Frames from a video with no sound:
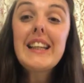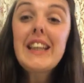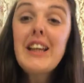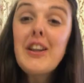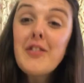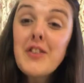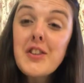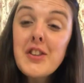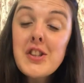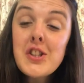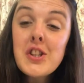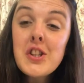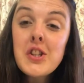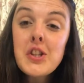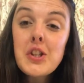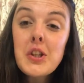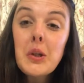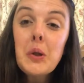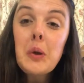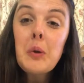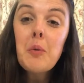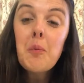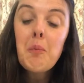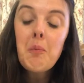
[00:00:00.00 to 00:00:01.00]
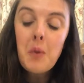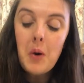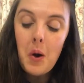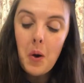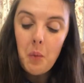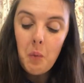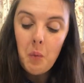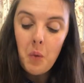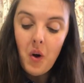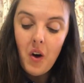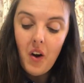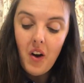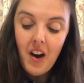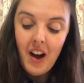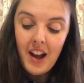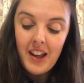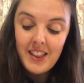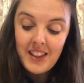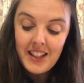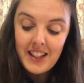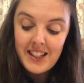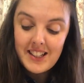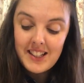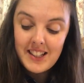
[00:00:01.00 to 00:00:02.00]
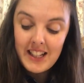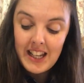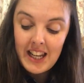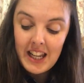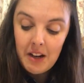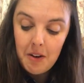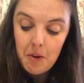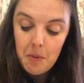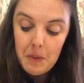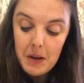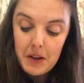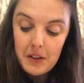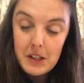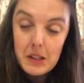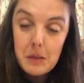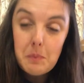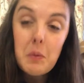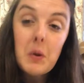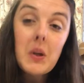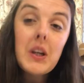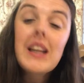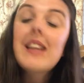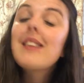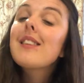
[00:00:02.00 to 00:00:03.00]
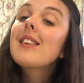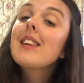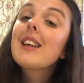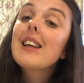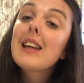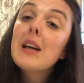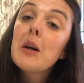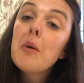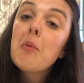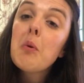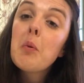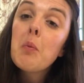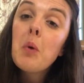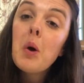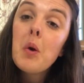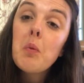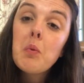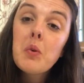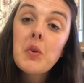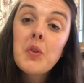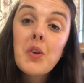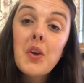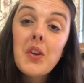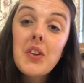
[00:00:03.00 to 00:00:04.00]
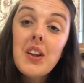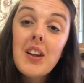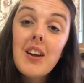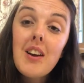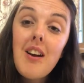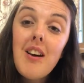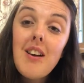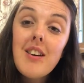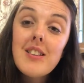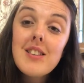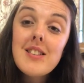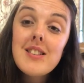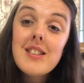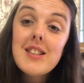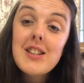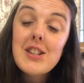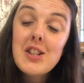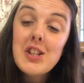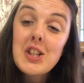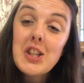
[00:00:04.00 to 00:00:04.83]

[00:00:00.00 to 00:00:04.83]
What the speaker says: given to do, but what I think is clear about this book is that Gilbert White was not the last